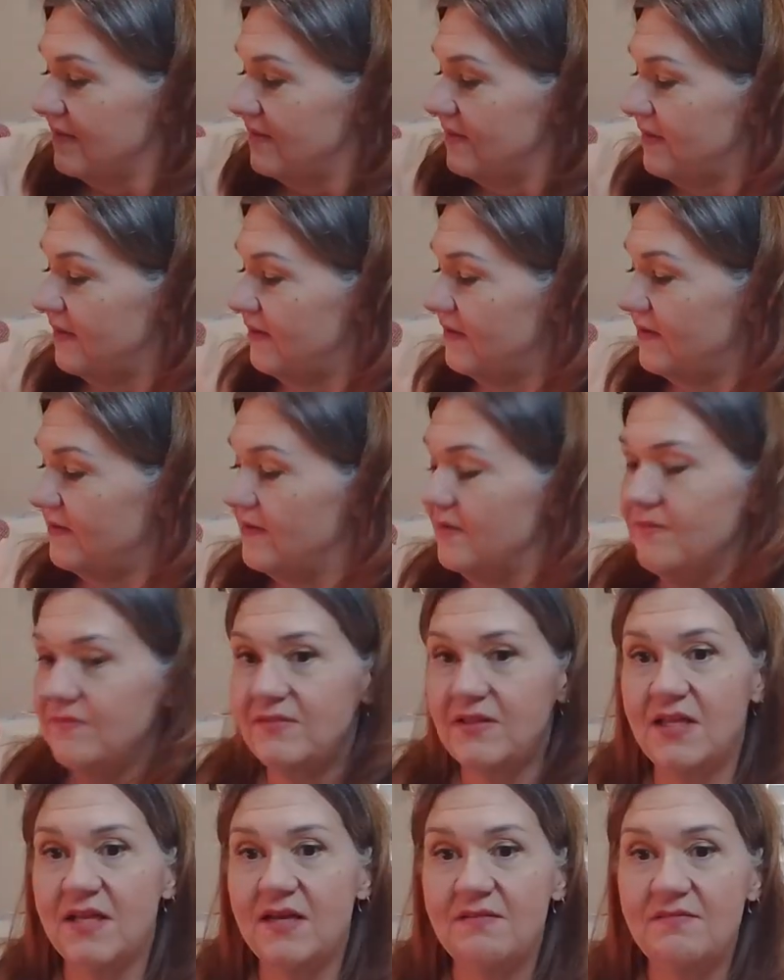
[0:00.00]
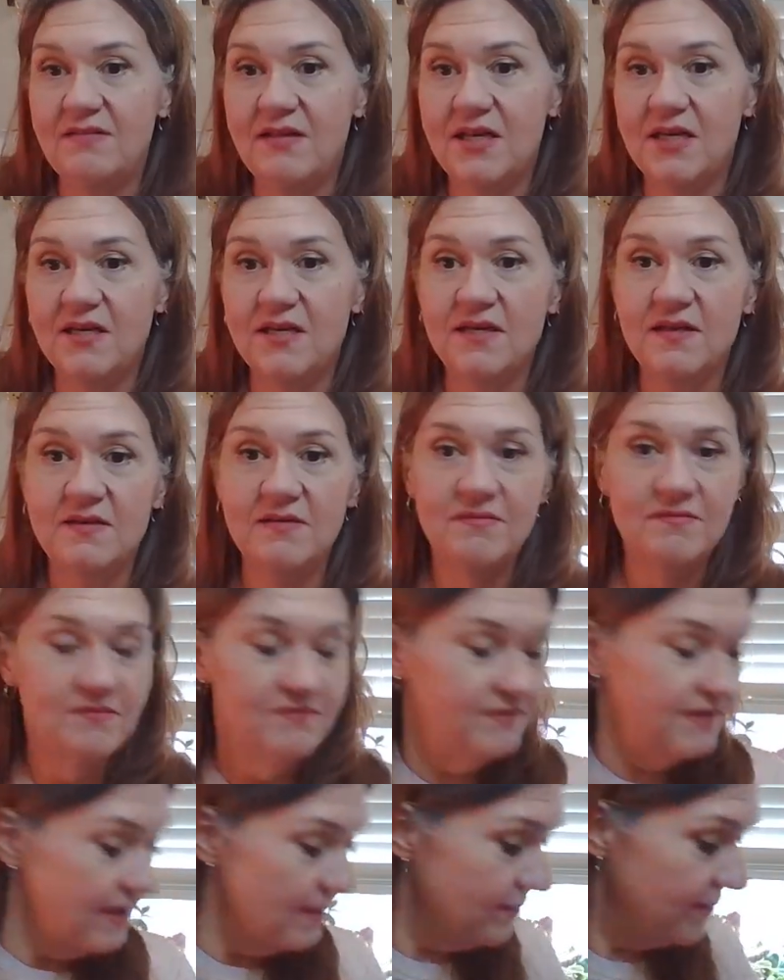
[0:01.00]
Love, love, love
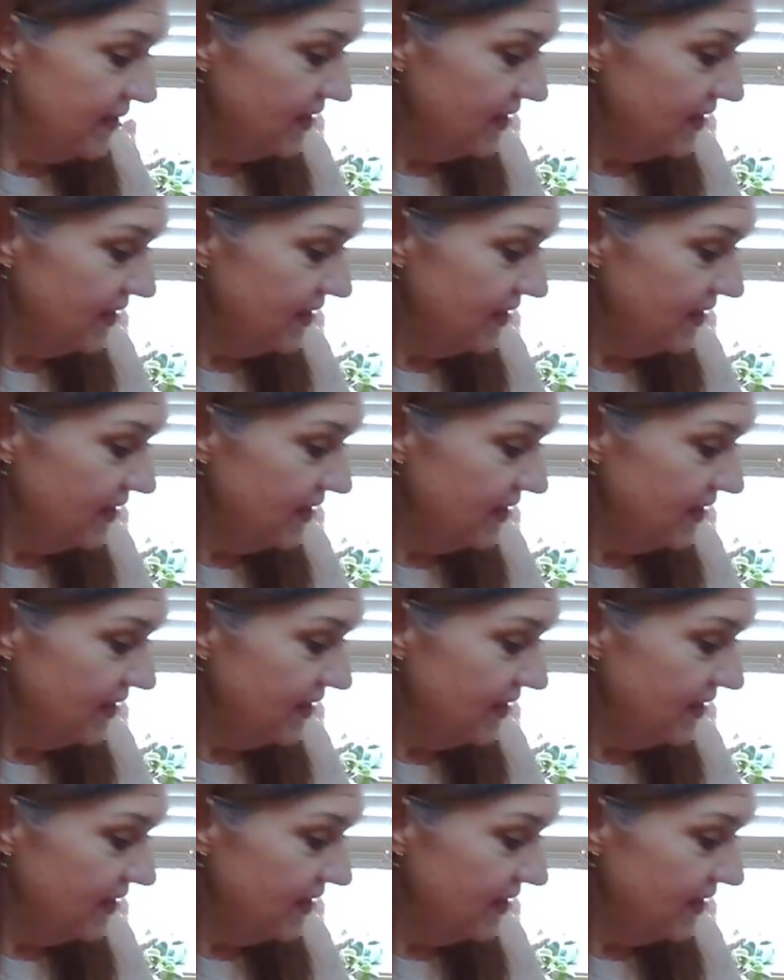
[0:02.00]
that